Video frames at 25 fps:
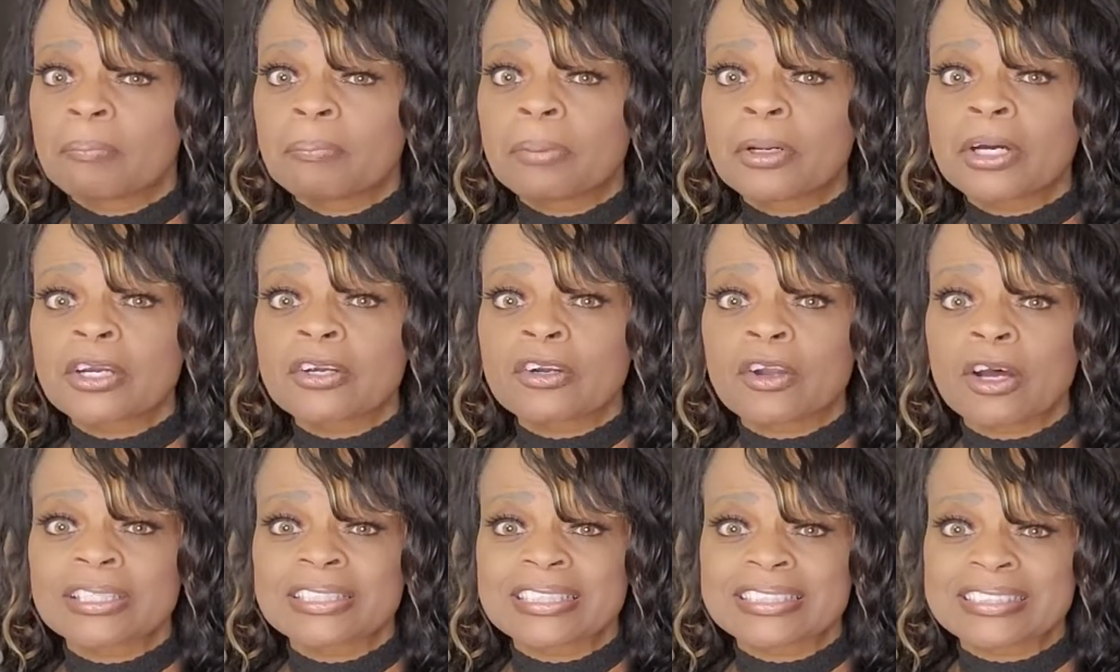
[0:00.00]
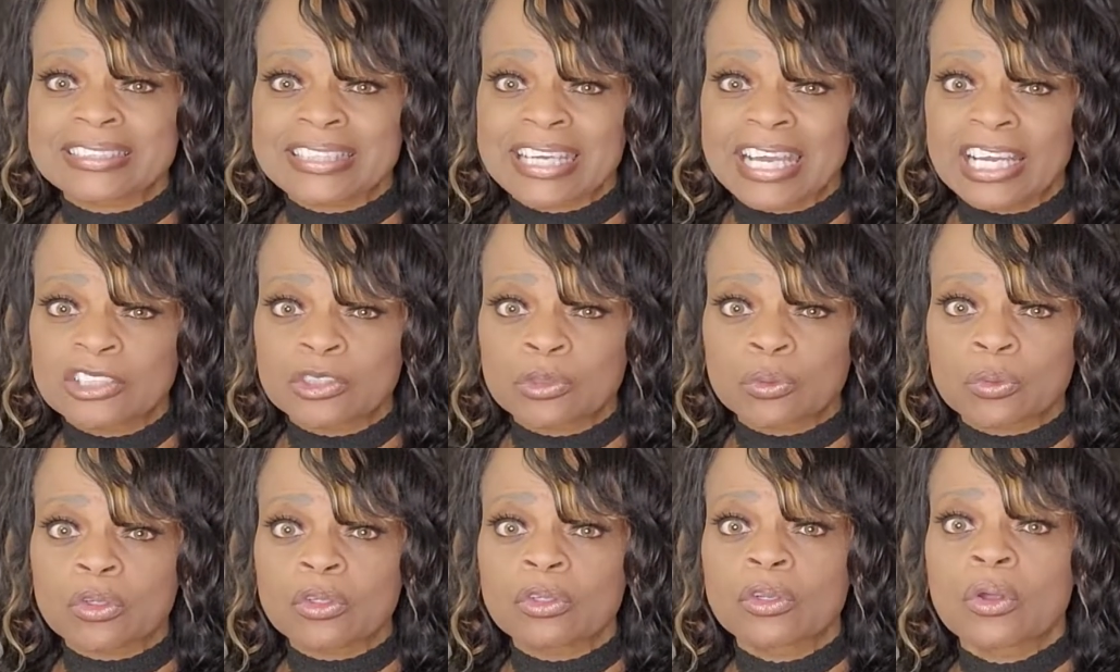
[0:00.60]
Put it on the
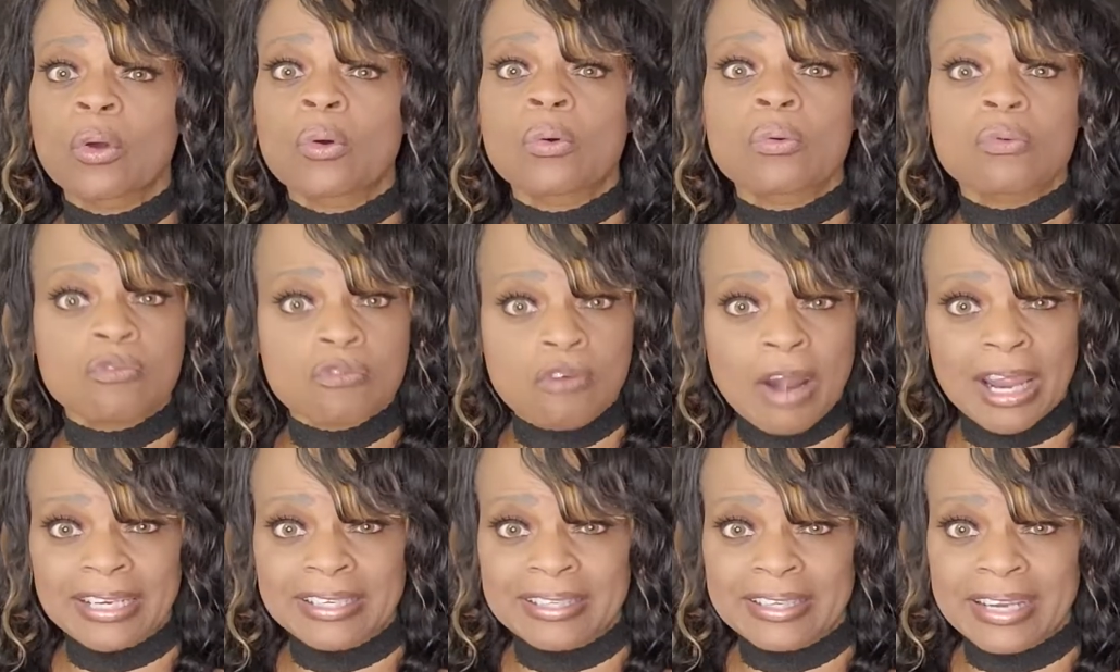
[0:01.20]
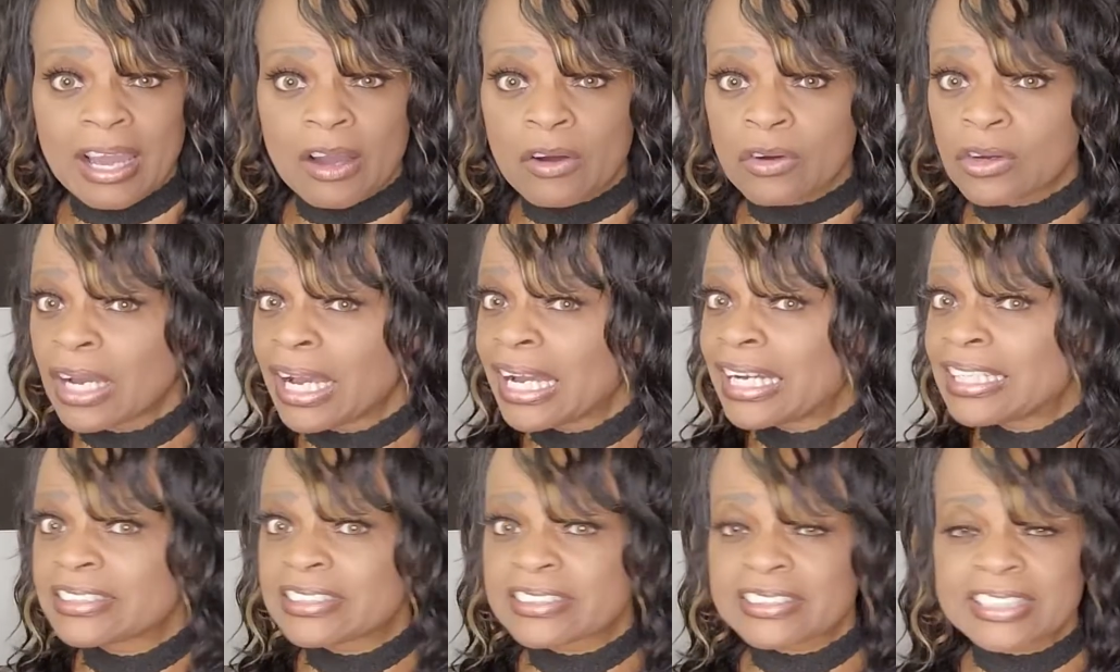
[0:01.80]
schedule right now.
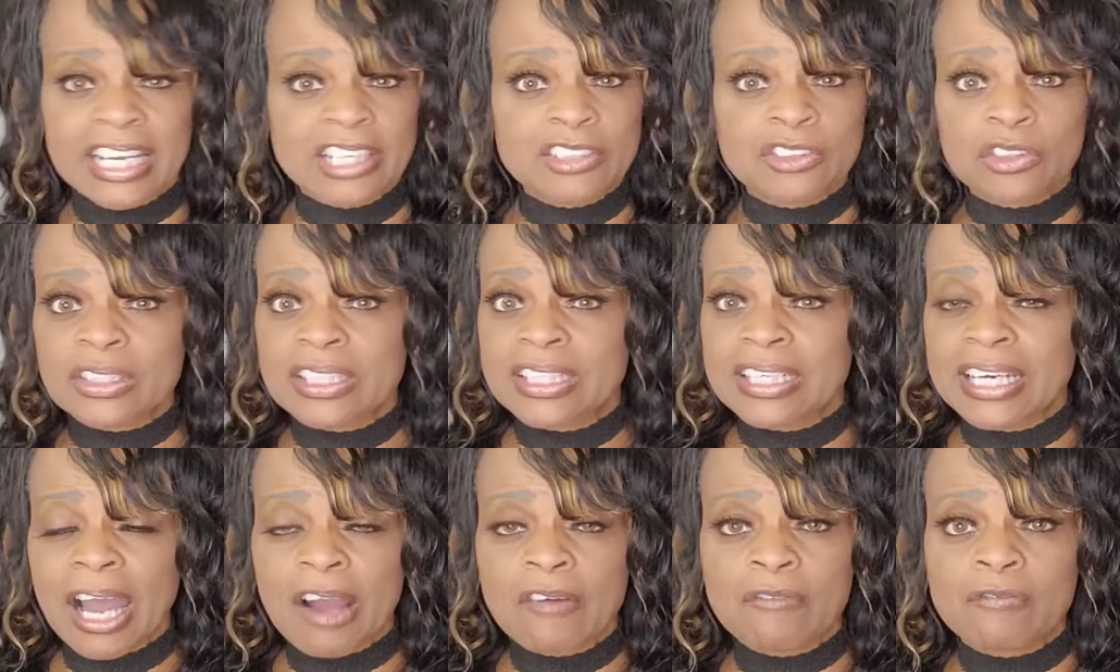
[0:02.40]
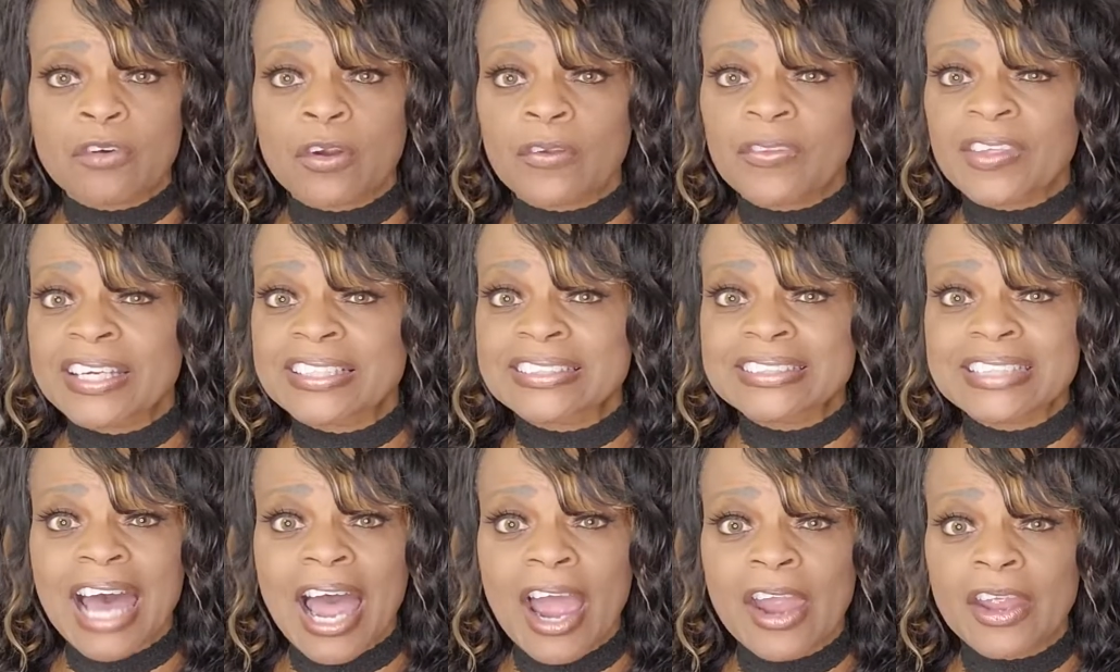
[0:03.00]
Schedule it out for the
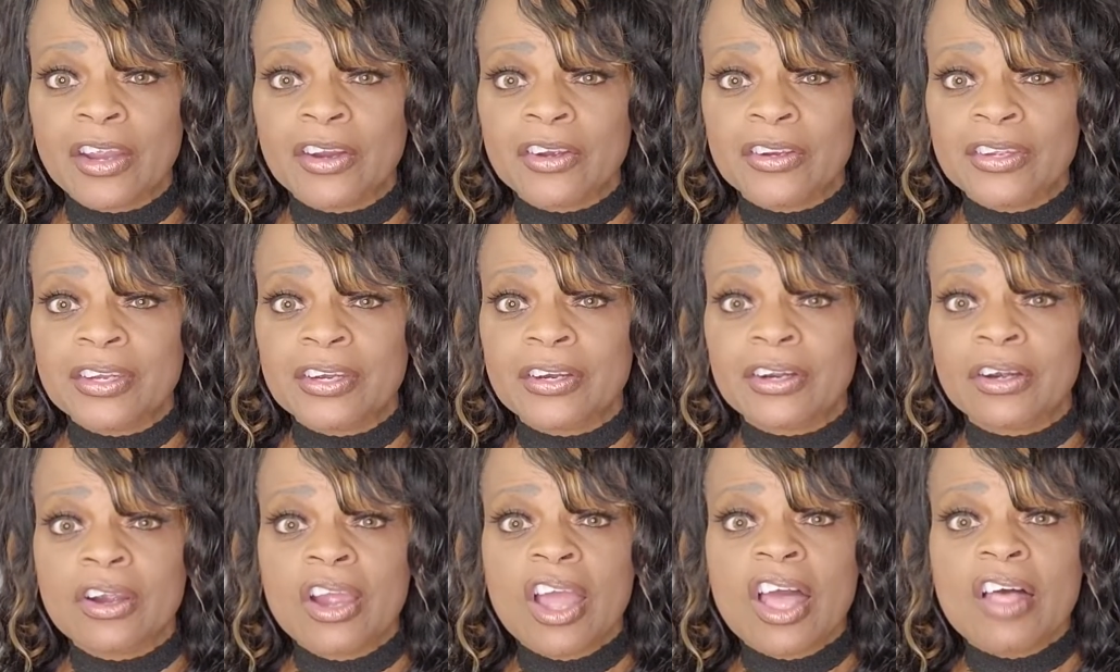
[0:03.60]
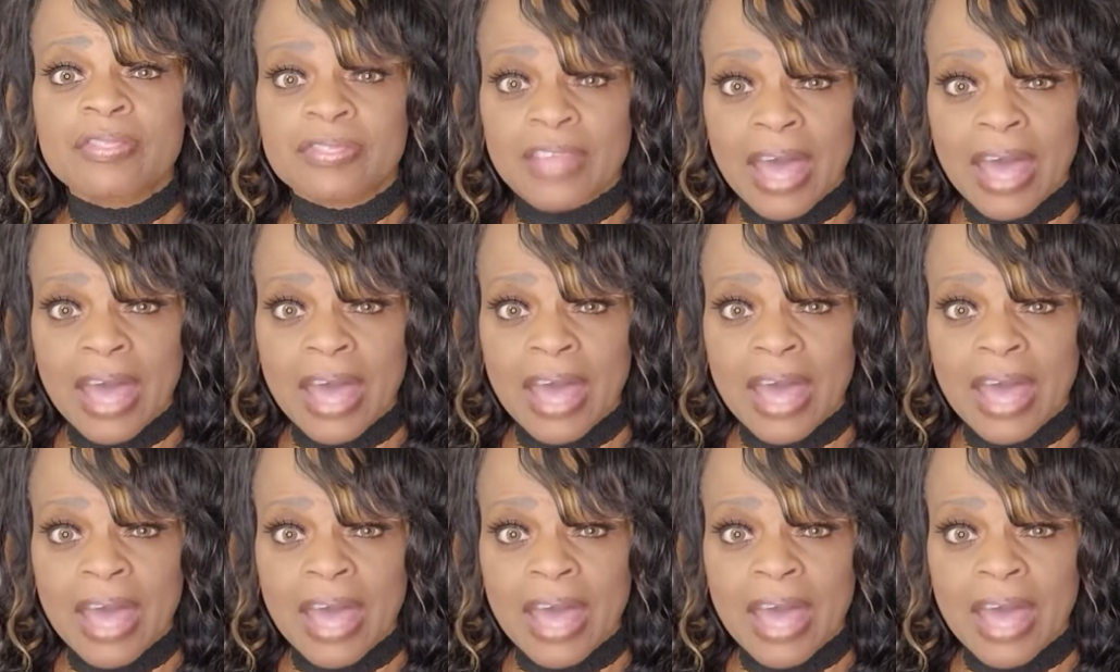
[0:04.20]
entire year.